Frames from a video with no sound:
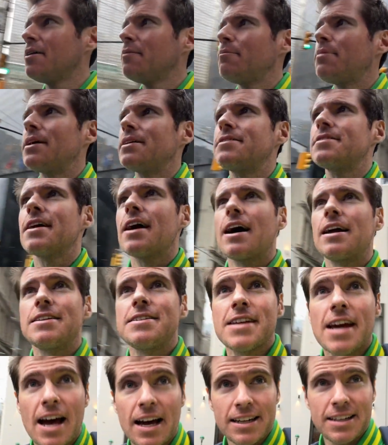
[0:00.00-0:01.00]
But
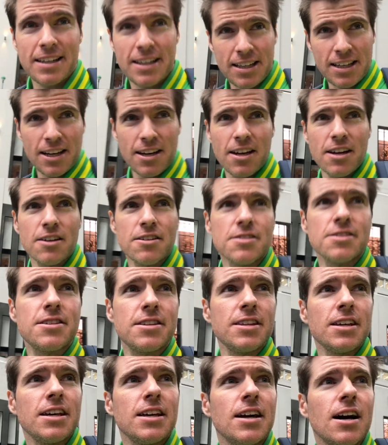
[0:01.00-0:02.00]
down here is
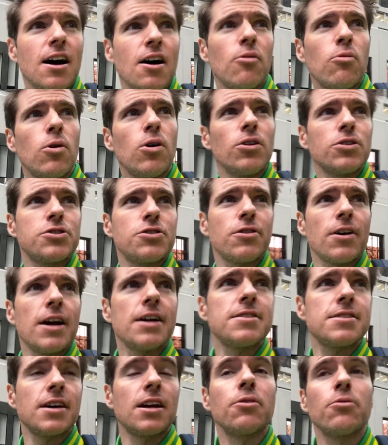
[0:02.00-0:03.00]
the World
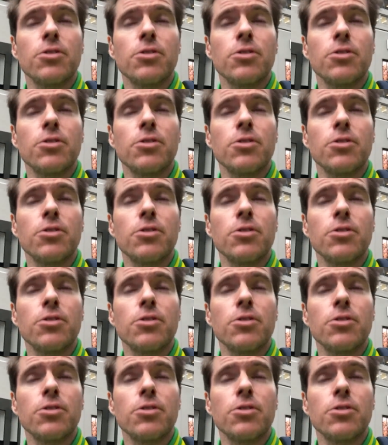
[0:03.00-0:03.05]
Trade Center,